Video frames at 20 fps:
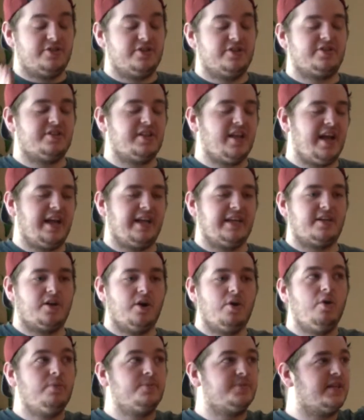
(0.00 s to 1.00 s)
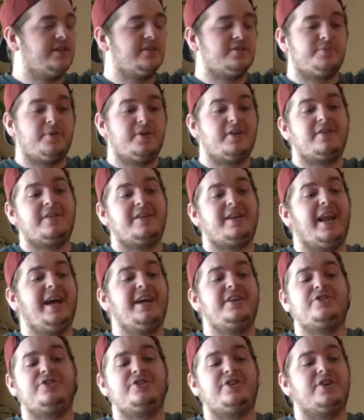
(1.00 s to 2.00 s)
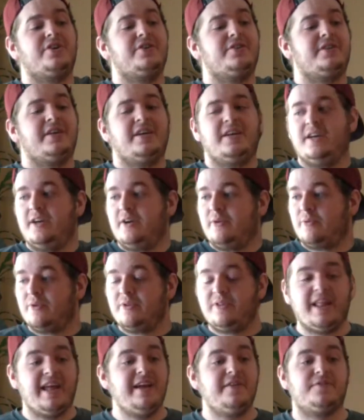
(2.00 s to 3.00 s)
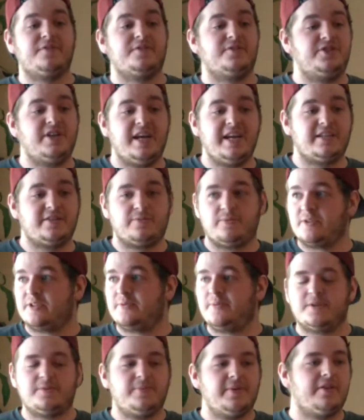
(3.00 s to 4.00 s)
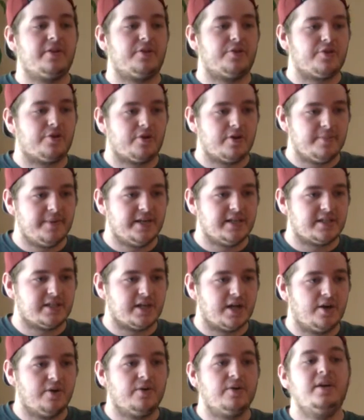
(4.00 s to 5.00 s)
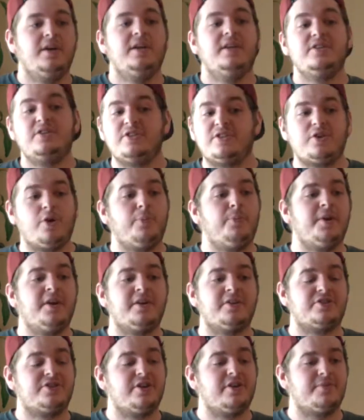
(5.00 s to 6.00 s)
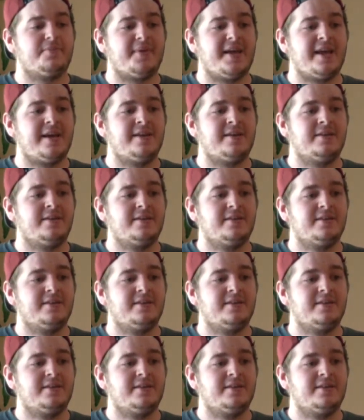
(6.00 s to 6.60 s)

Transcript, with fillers: Just like go upstairs, put on a nice shirt. We're late for Jake's. We were supposed to be there 30 minutes ago. Just go put on a shirt, man.